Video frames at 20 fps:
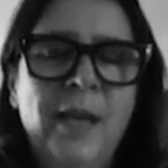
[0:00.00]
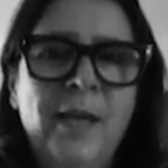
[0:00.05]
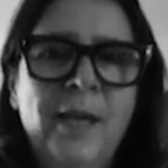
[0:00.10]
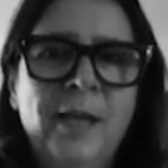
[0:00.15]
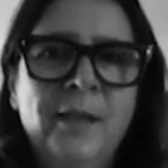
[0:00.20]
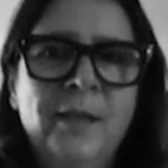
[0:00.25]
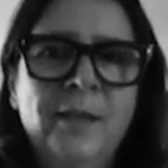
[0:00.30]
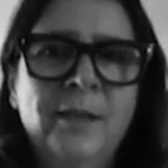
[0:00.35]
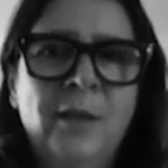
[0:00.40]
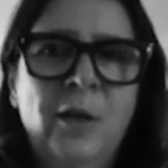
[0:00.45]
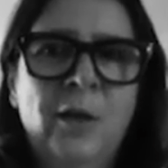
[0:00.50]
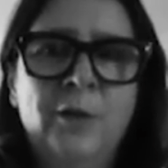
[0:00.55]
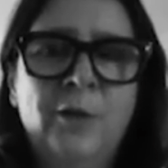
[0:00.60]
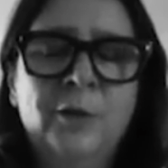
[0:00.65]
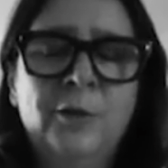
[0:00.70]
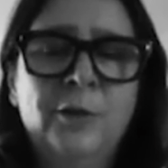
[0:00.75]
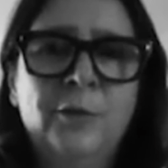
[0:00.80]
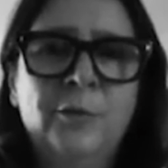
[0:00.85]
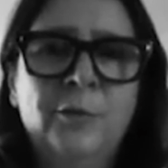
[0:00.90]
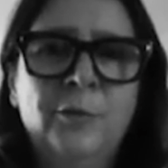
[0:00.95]
And then
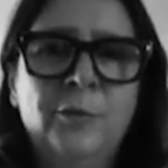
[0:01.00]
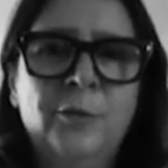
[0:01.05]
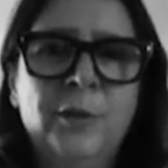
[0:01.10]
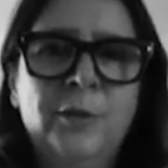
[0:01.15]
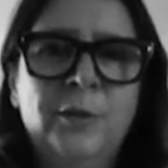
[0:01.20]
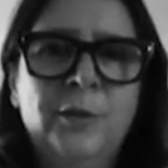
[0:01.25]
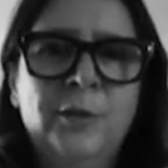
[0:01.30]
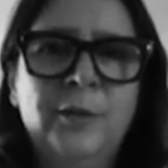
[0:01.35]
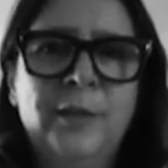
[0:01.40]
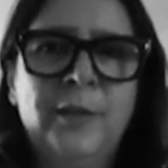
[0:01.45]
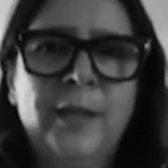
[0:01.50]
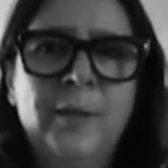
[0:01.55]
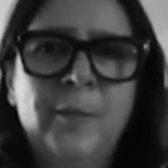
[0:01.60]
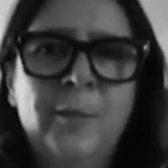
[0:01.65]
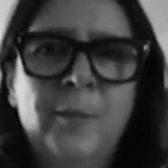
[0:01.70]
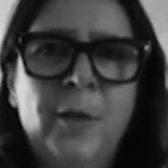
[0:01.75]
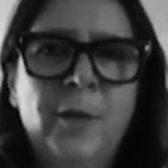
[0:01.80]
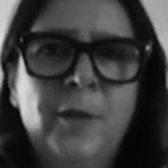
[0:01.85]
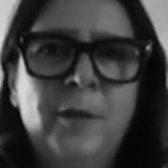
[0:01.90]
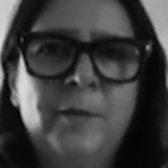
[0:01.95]
also the
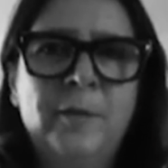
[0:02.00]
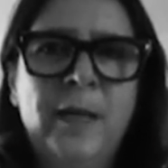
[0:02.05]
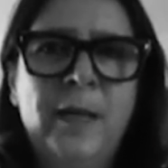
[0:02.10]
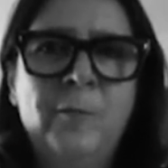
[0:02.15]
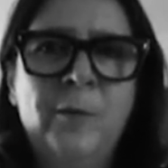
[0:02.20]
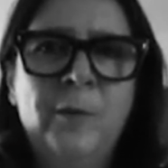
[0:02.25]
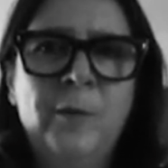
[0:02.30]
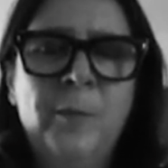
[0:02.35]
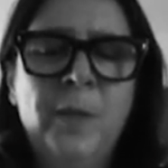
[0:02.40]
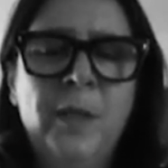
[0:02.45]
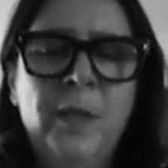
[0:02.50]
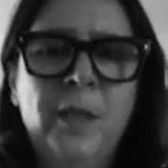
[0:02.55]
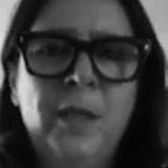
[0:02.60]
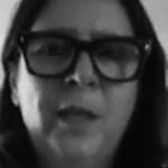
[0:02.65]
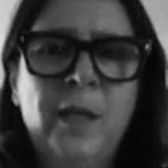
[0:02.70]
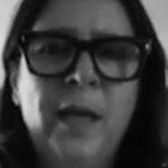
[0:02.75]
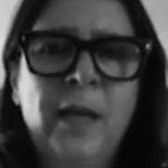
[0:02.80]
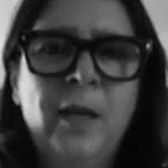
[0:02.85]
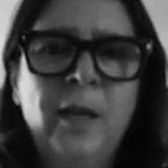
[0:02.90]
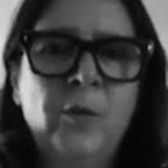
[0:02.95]
second part of that would
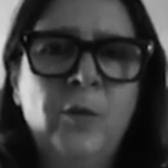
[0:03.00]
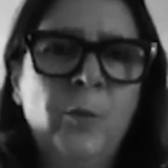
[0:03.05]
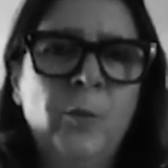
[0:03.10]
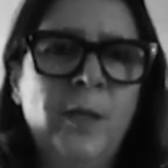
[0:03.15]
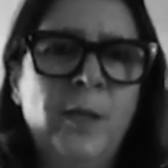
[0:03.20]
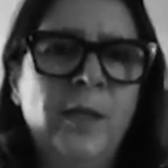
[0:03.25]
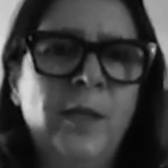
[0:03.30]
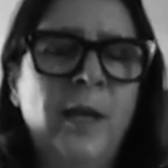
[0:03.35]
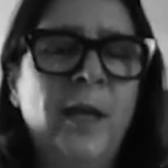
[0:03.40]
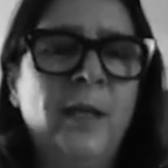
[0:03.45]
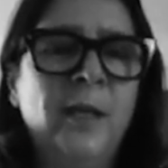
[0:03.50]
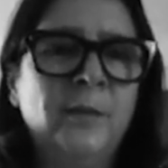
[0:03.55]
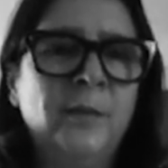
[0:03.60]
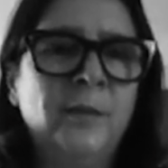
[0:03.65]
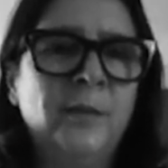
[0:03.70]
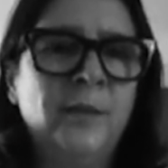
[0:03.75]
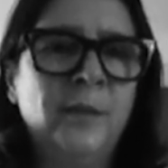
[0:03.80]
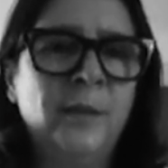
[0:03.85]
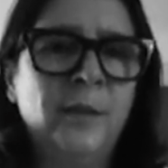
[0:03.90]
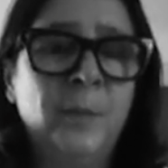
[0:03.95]
be, how do we
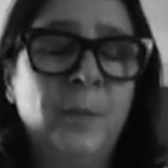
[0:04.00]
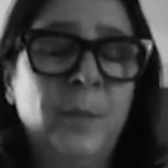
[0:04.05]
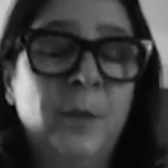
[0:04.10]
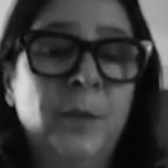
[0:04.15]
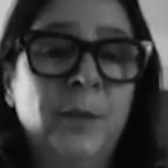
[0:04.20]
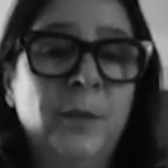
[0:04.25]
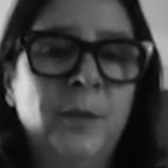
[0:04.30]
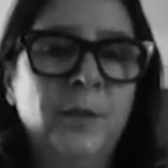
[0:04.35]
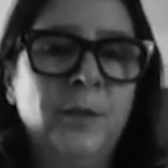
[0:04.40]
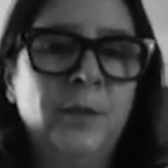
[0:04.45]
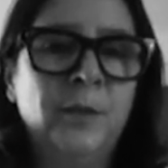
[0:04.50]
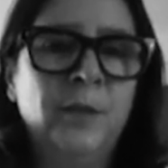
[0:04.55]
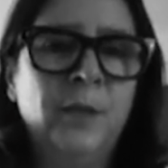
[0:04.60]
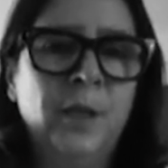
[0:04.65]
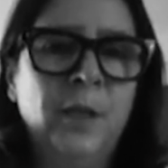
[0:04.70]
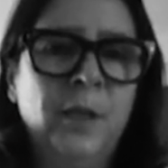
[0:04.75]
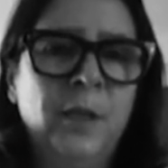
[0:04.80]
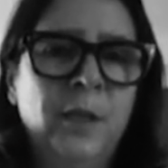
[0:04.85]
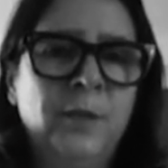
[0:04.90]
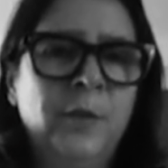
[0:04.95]
enhance the
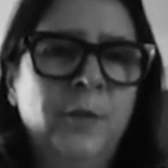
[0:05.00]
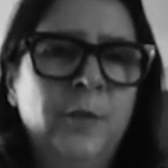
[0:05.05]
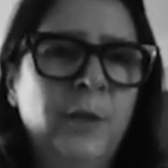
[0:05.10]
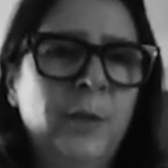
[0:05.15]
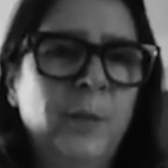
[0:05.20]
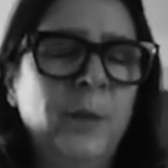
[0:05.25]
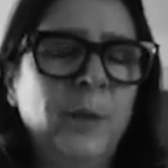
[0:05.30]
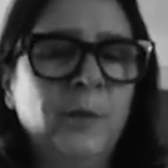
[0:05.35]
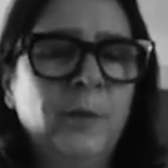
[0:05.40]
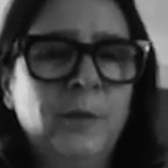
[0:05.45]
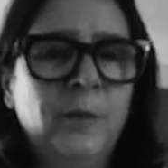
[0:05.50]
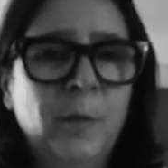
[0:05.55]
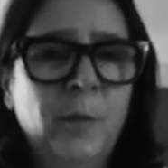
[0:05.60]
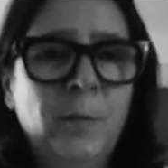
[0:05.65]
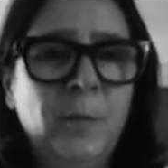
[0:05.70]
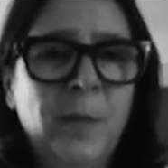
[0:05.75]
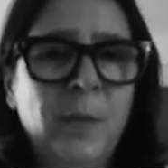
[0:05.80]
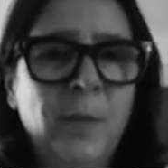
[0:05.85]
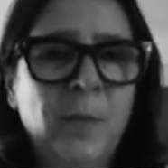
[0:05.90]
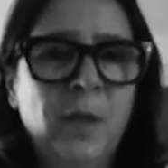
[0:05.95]
experience? So the experience of
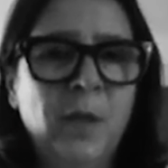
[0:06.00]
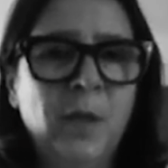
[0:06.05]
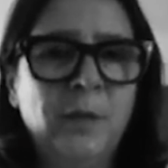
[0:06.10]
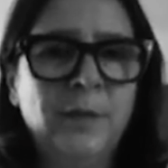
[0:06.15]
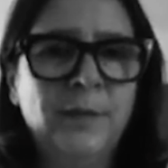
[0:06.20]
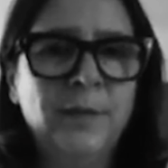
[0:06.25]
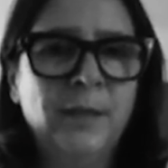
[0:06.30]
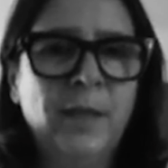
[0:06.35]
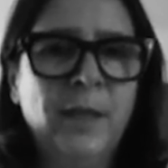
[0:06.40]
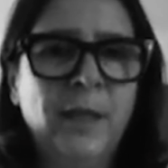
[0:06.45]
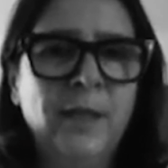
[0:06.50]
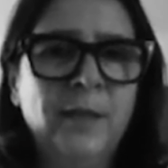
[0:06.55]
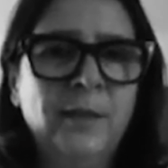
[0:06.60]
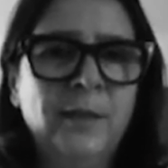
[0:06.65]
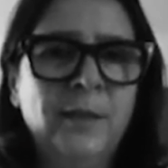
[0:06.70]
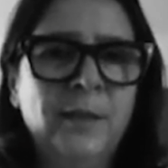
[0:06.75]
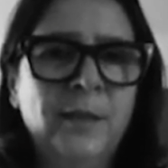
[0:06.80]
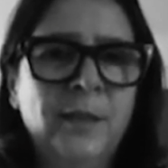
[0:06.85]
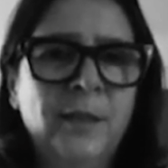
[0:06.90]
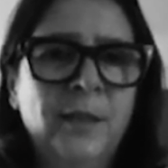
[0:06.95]
the people on
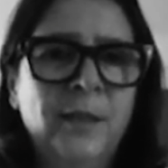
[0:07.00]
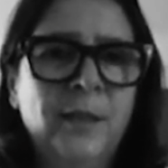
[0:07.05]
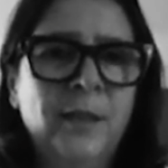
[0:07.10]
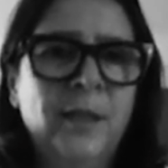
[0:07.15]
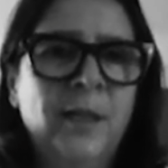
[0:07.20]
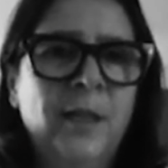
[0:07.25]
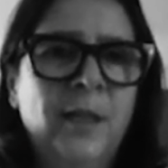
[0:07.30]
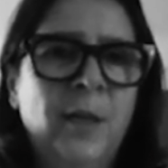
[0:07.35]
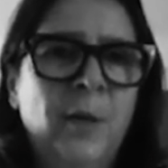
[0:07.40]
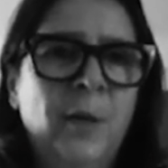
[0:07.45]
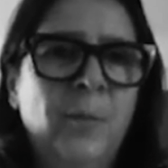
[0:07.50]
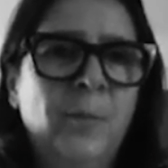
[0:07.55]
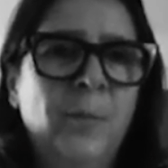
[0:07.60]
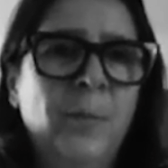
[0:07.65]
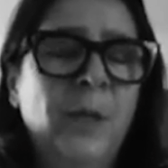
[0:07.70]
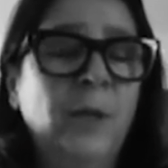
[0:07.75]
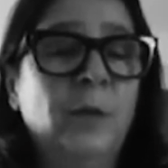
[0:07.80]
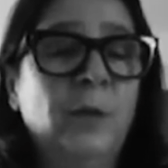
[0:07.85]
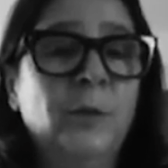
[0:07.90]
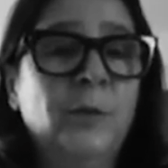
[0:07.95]
site,
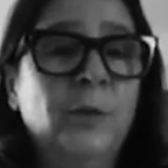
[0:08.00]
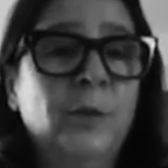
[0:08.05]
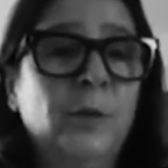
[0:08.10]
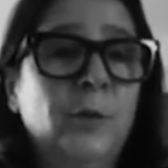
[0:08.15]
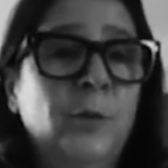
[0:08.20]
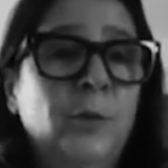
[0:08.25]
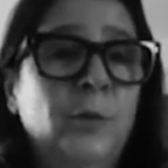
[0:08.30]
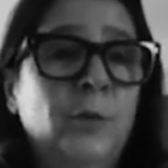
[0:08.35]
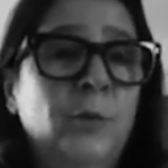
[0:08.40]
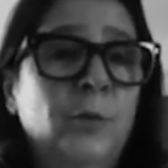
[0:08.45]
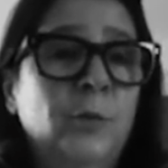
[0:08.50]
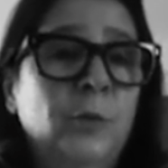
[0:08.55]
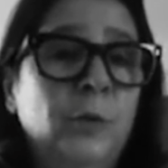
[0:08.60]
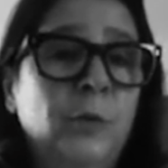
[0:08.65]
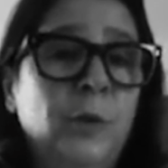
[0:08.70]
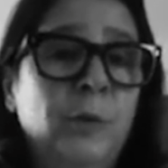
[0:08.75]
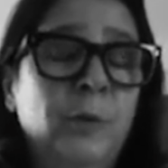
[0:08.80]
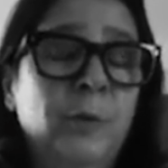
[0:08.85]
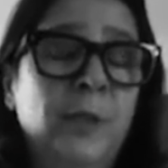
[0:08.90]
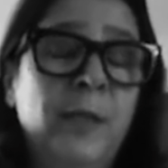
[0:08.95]
but also,
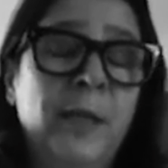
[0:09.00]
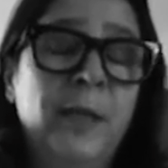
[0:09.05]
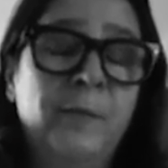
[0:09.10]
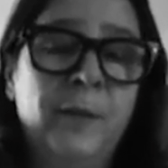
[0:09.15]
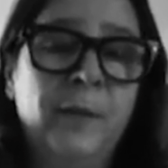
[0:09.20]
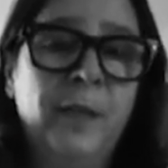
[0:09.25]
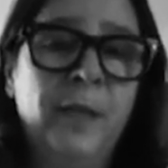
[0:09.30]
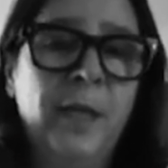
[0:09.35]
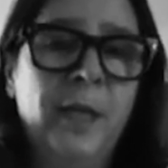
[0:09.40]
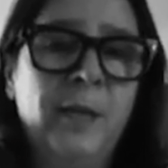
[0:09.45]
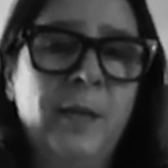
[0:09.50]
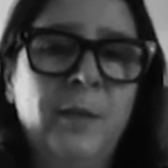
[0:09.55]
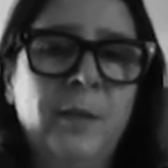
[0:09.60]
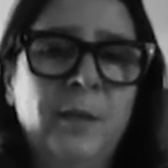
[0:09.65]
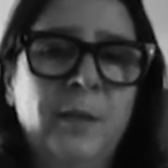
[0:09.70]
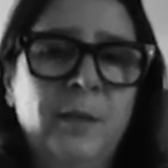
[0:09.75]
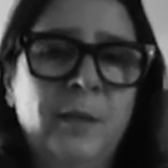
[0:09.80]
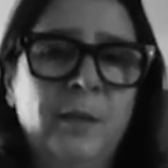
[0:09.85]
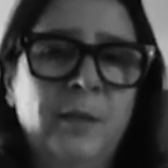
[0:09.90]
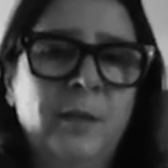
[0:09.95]
for the
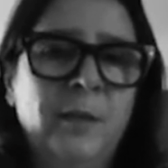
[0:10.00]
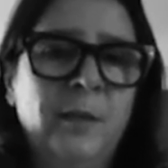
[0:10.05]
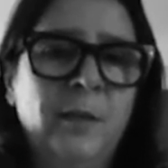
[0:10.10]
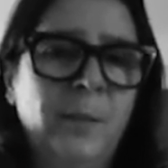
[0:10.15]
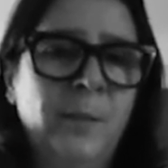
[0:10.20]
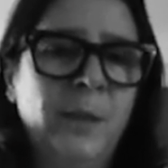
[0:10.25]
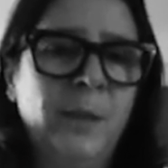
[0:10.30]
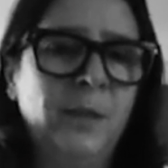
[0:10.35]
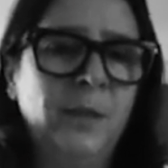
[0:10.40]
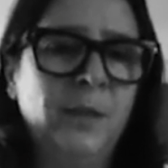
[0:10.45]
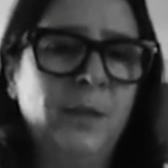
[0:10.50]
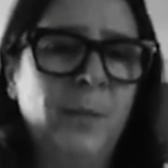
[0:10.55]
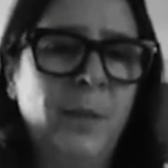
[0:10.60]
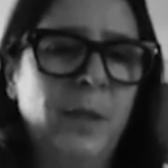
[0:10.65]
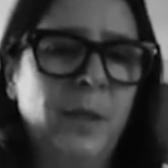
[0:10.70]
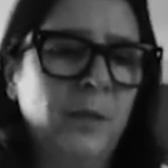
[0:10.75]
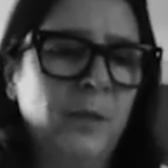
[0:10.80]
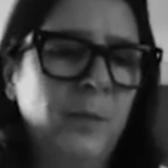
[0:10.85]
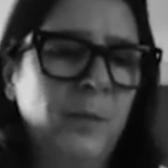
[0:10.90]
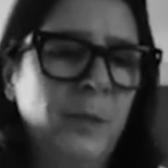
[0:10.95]
games and the Olympics and the
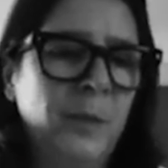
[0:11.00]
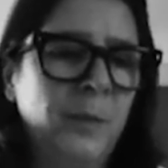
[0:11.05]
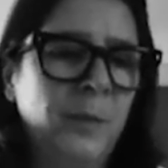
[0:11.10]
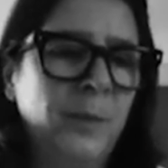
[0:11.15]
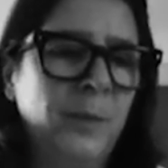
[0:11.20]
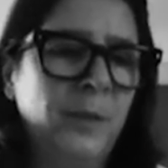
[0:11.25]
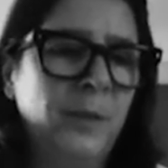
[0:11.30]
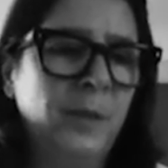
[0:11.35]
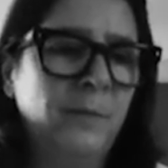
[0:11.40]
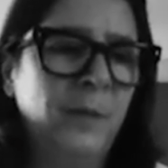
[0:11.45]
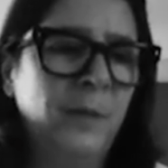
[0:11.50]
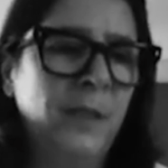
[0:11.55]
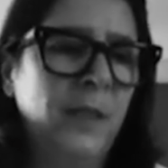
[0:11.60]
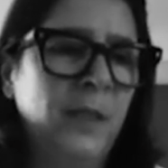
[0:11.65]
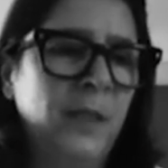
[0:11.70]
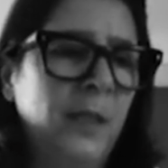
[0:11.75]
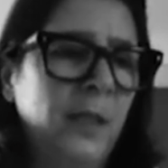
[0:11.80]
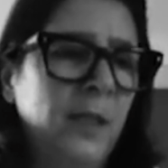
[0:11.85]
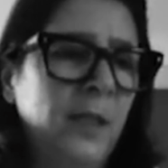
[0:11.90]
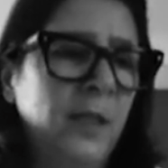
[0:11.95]
Paralympics
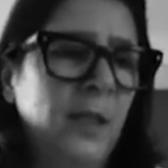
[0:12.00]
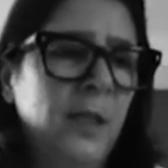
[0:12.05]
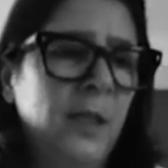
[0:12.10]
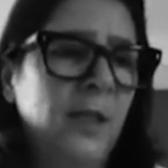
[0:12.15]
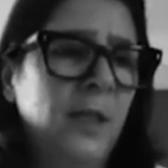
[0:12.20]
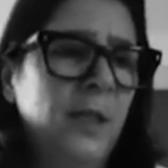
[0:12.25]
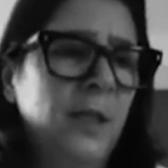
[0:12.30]
specifically,